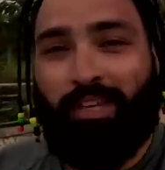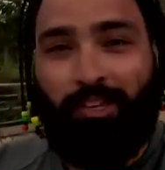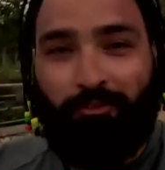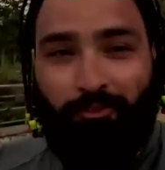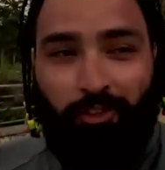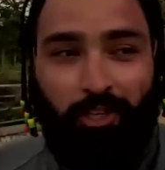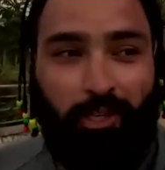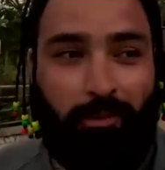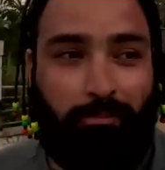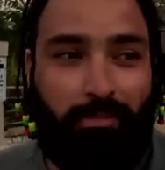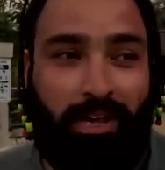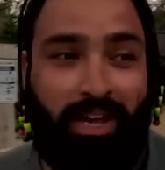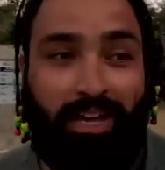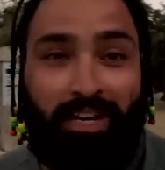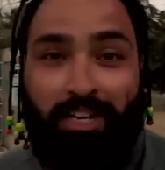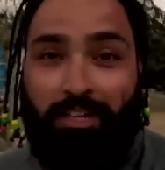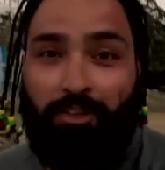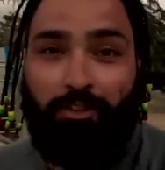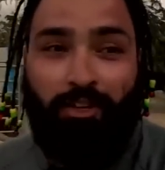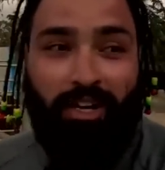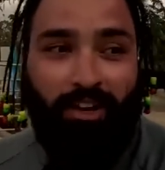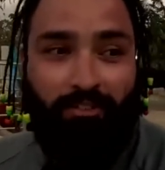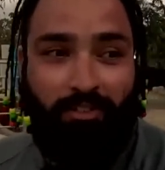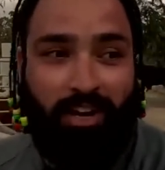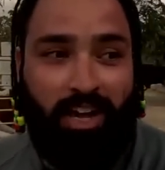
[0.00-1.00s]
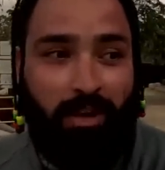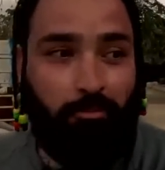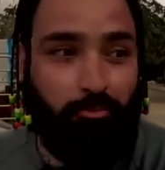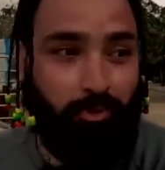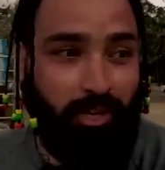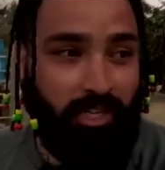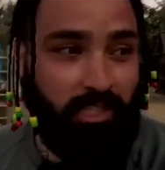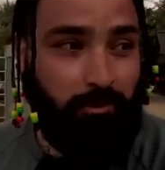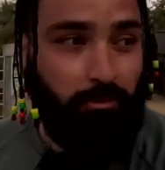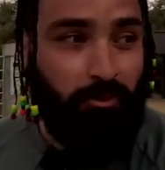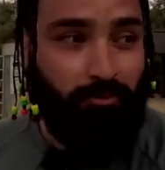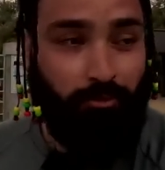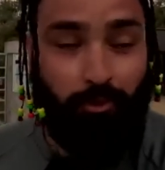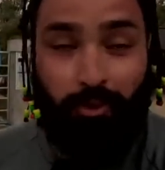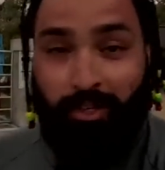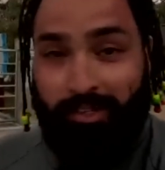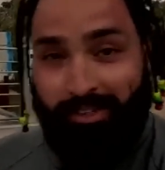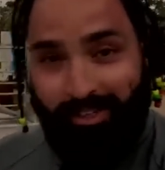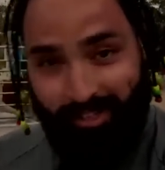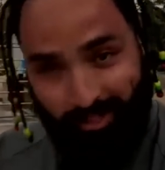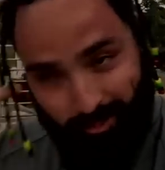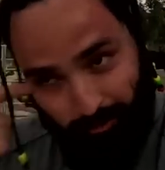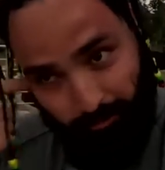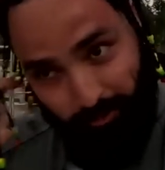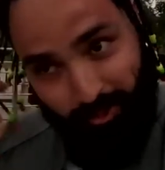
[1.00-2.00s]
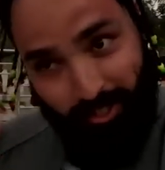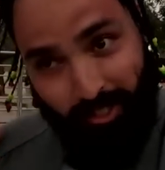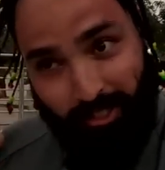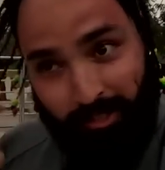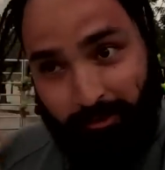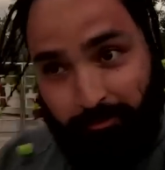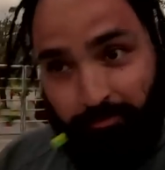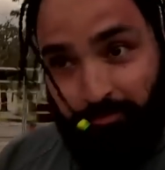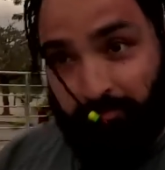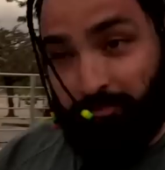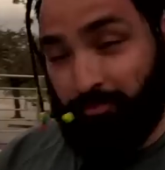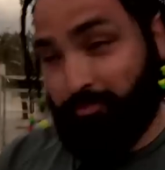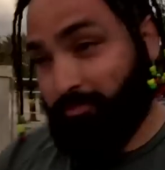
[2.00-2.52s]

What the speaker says: If you're a man and you never had braids before, get them done.